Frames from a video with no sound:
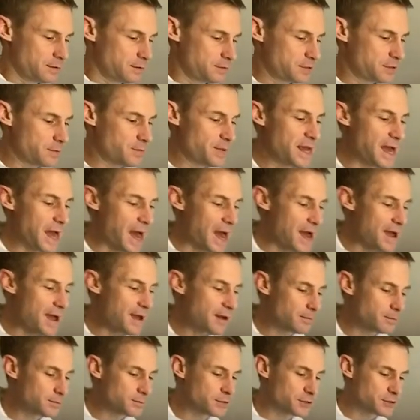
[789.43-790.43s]
to me, I
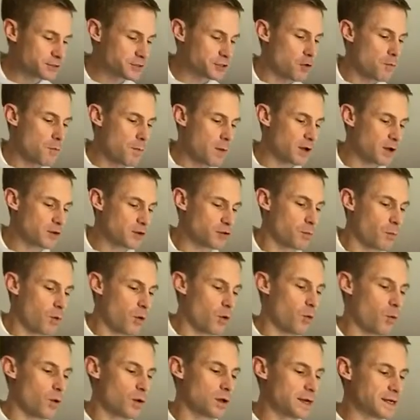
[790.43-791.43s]
am so much
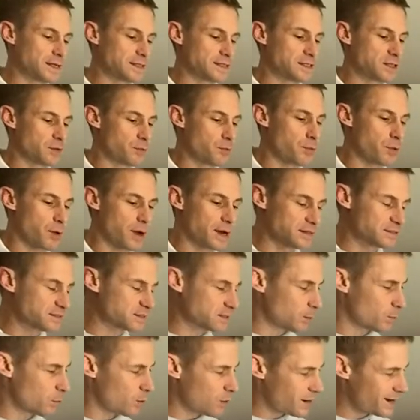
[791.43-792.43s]
more willing to bring
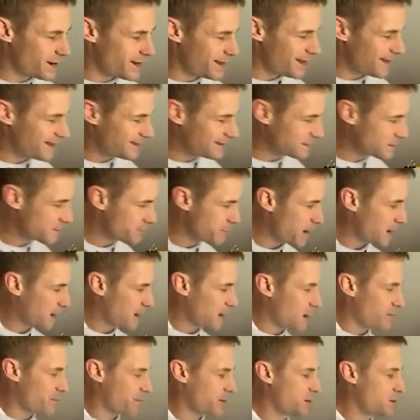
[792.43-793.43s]
someone into my
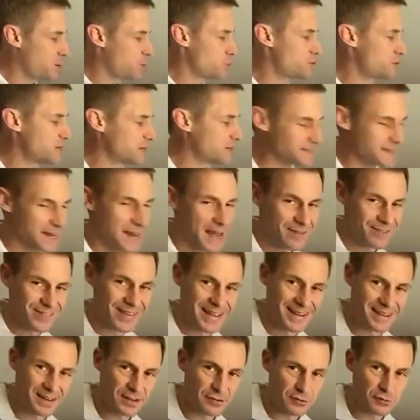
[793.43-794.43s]
company who doesn't have
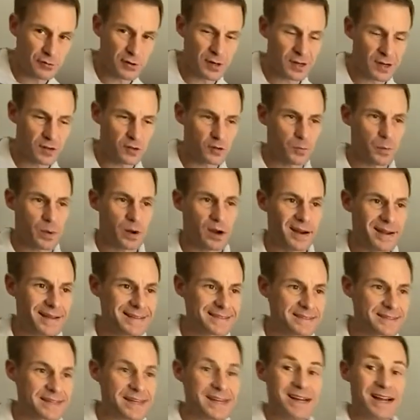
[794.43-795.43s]
industry
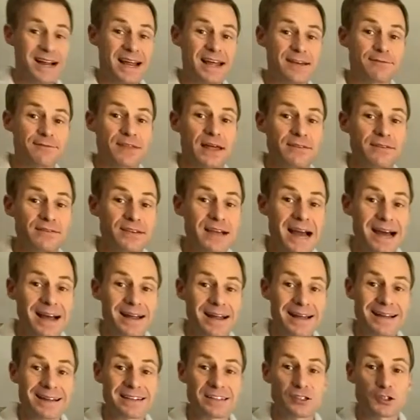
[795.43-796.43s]
experience if they've
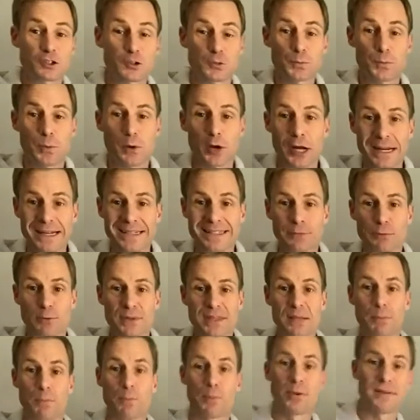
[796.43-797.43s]
got experience
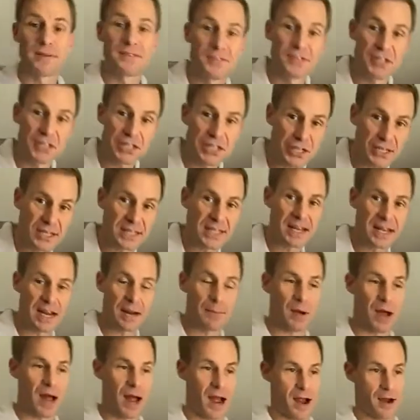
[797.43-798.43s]
with the position that
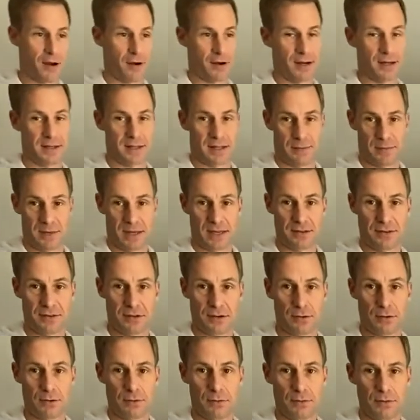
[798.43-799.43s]
I'm hiring them
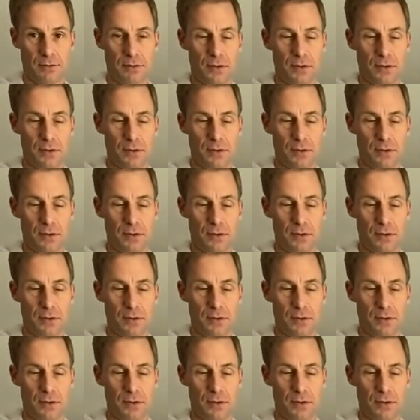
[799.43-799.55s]
into.